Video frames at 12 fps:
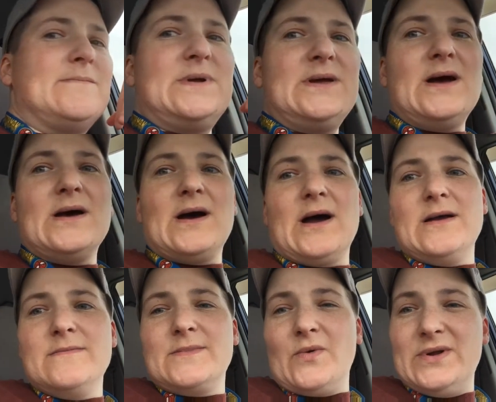But yeah, I
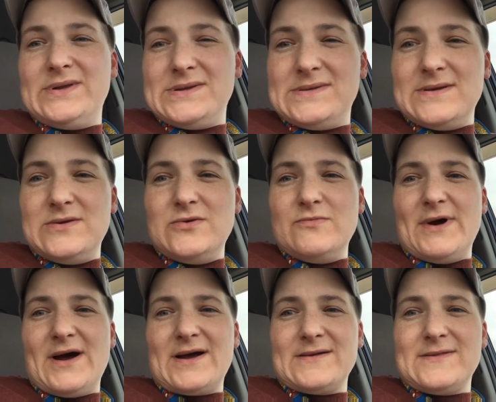am going to see you
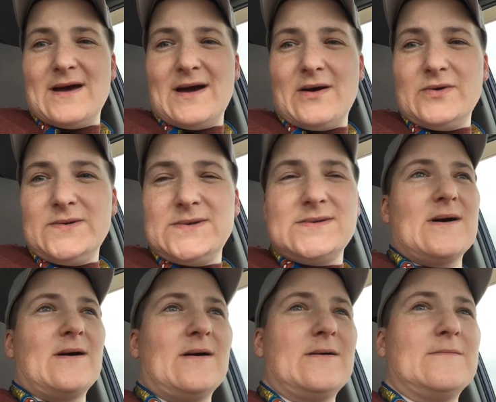back at the house.
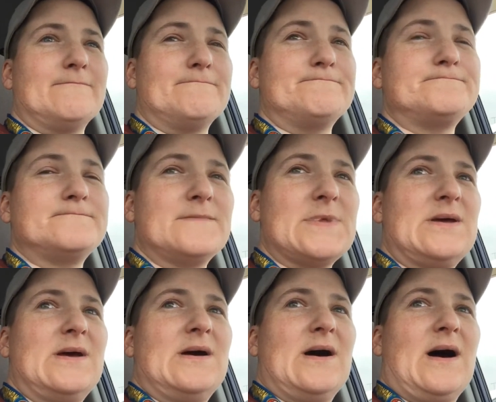Um,
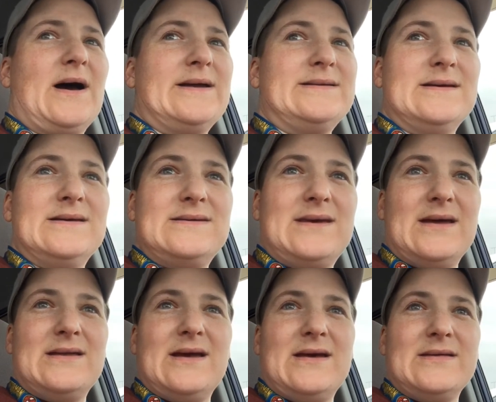I did
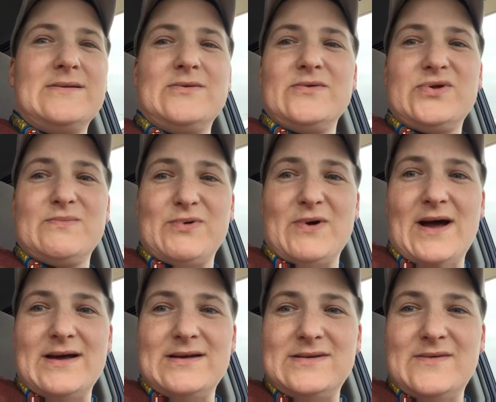get a little
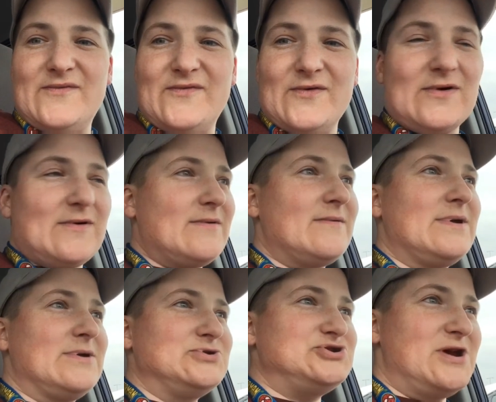surprise for
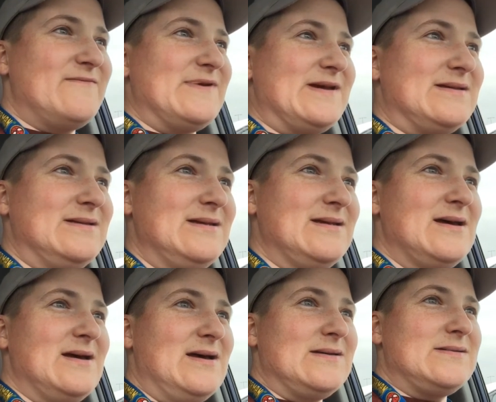Jayvian,
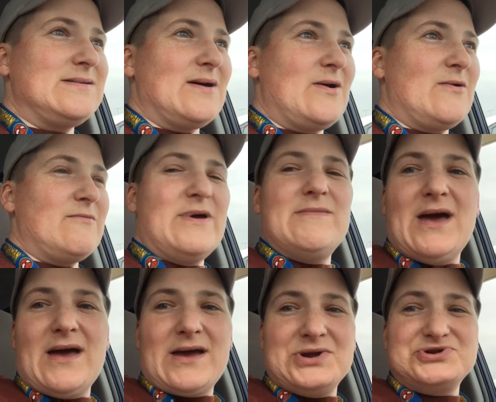so maybe
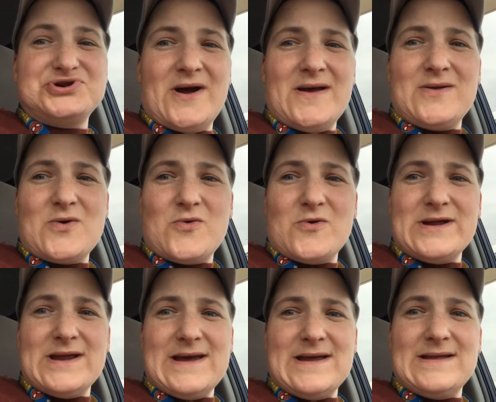I can try and
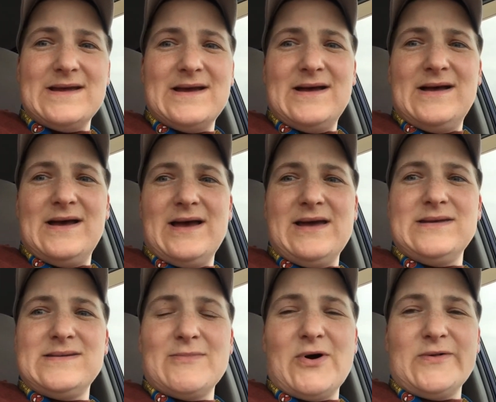coordinate a
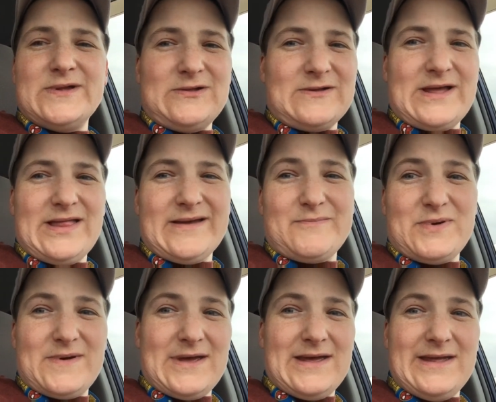small little clip
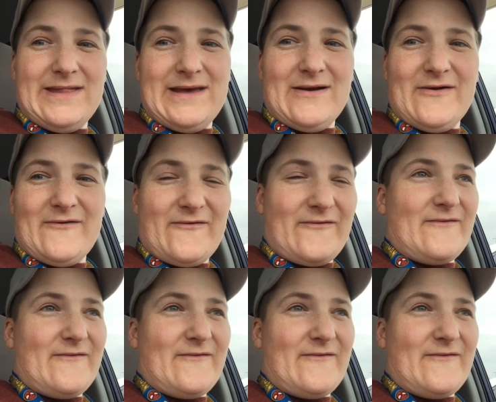in there